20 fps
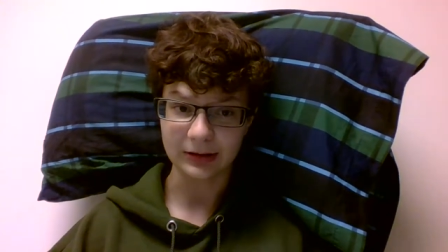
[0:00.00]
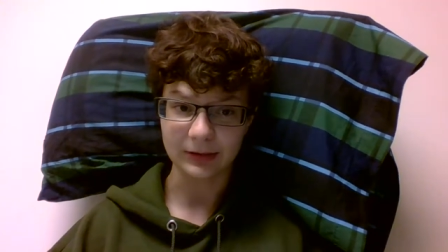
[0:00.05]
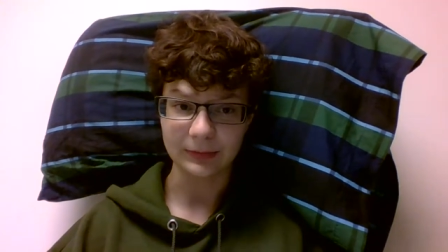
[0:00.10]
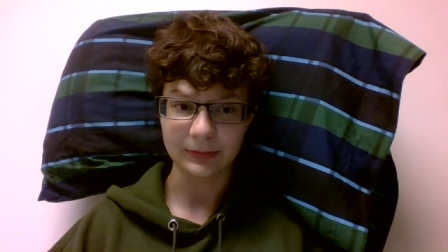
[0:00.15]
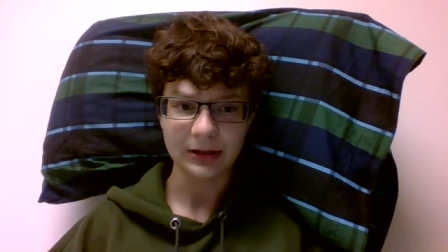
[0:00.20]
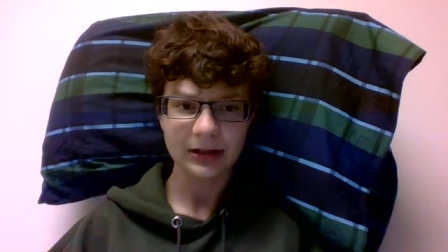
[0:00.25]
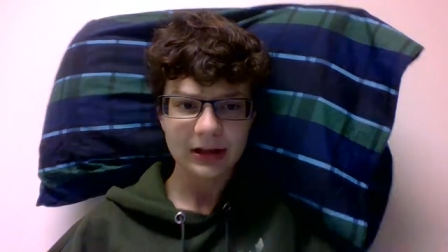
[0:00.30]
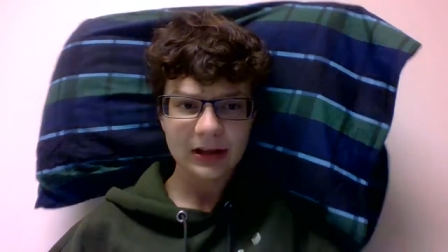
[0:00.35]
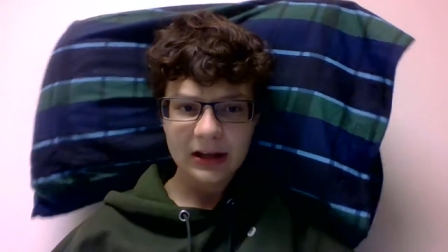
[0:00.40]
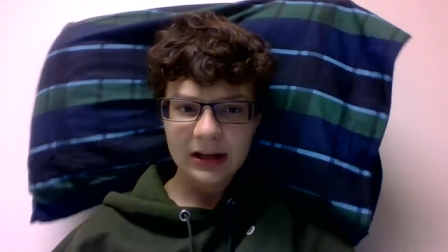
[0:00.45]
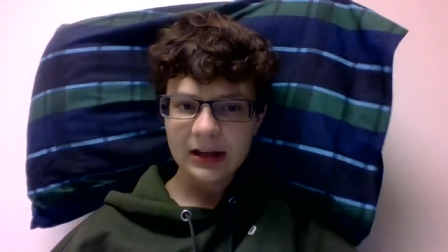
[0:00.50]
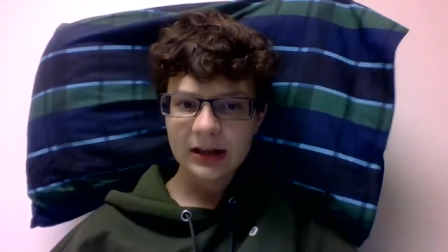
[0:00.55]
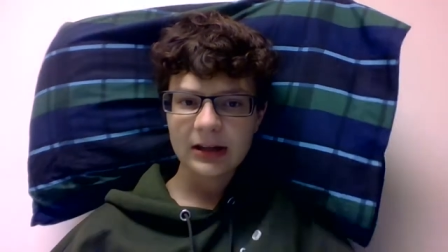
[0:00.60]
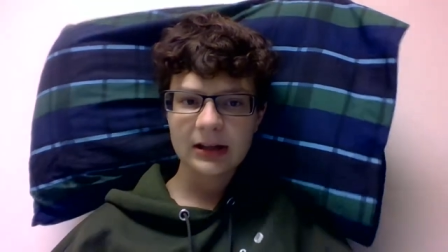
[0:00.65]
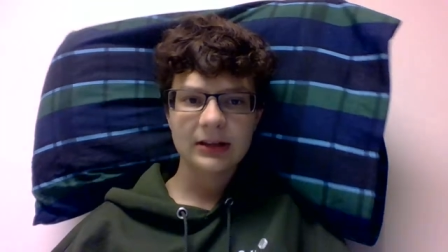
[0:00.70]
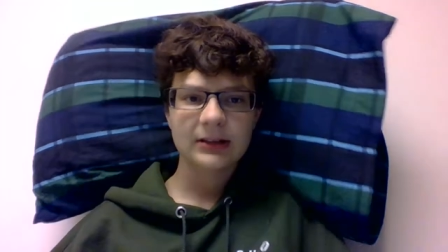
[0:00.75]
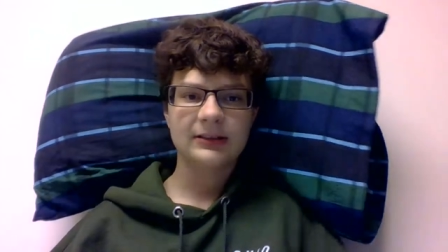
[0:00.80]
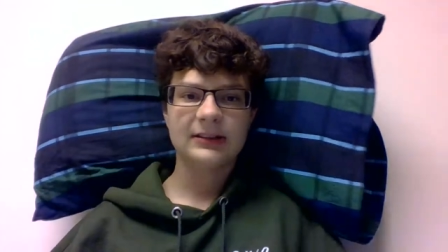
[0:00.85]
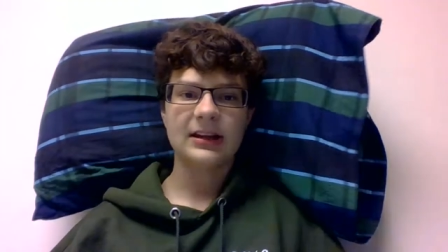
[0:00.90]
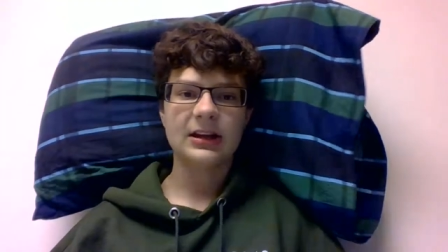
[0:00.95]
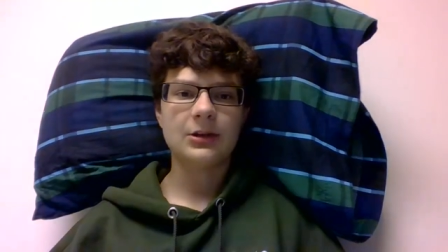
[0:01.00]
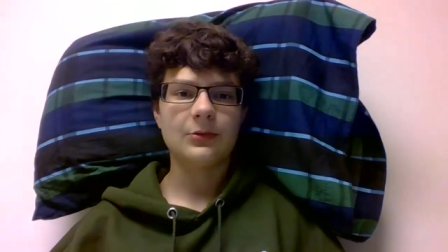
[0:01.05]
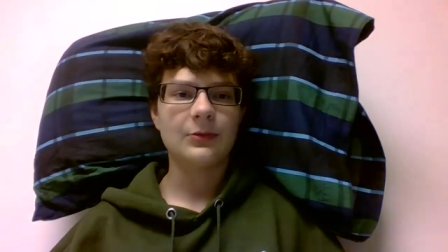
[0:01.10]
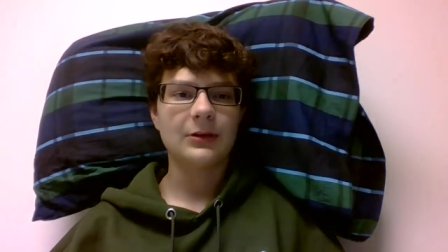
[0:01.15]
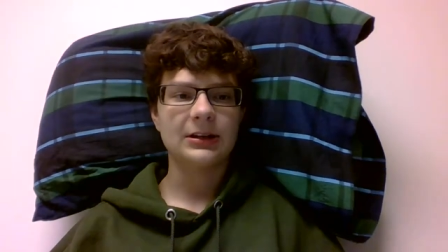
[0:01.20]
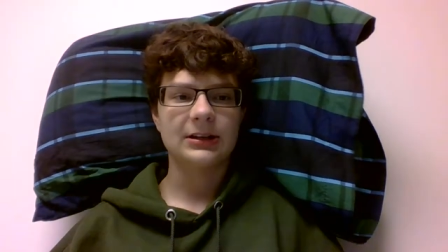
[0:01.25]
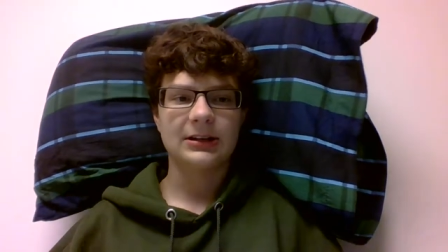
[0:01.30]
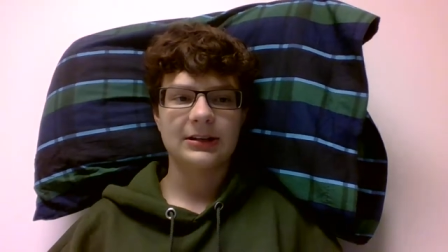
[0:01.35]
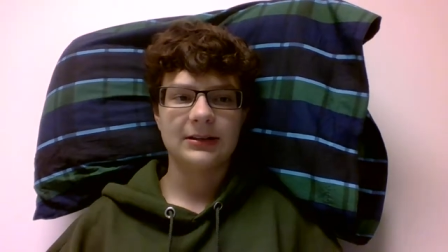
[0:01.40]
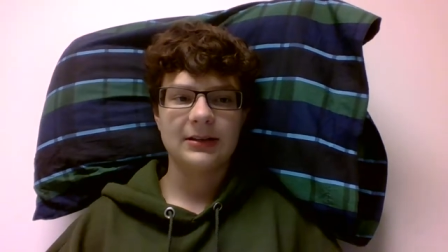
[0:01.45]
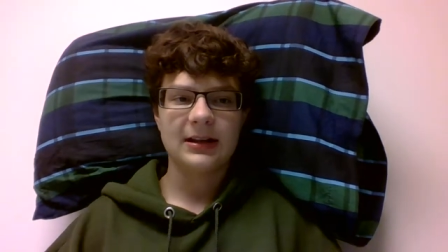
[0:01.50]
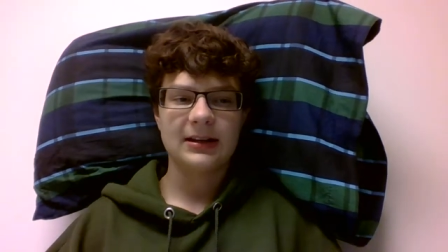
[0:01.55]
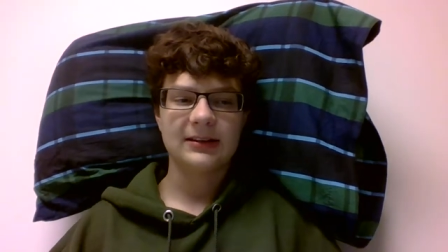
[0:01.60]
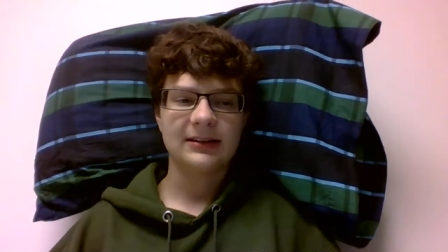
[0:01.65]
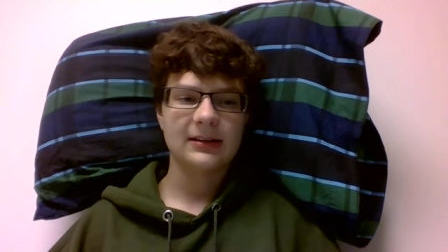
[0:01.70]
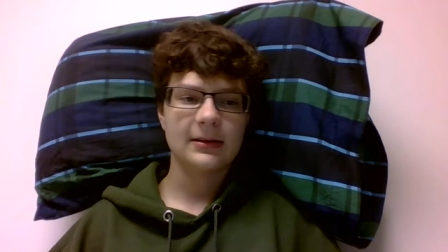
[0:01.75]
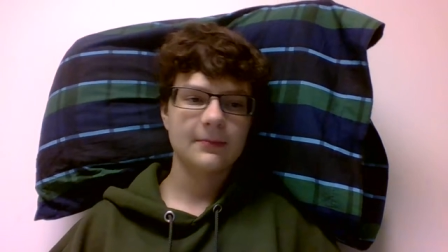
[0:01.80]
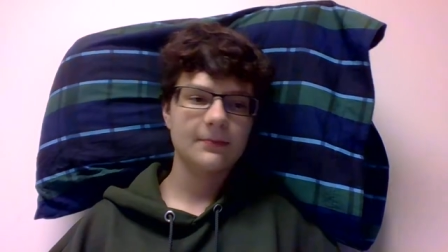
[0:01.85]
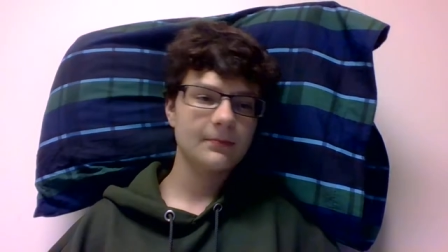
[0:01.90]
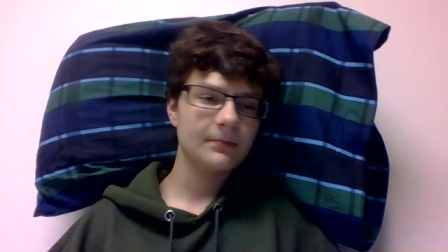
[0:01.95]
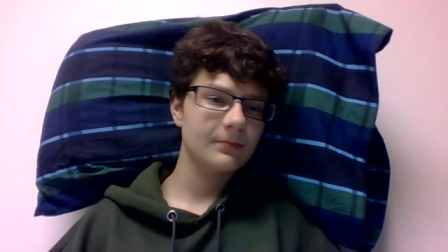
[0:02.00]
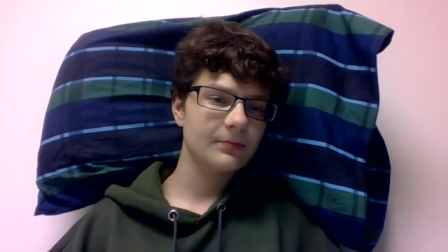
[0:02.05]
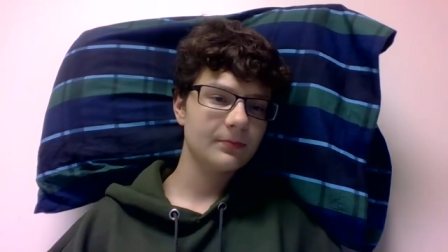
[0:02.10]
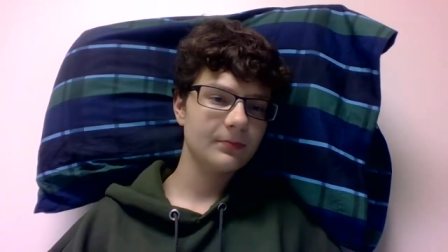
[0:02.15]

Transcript: I'll tell you what, it ends up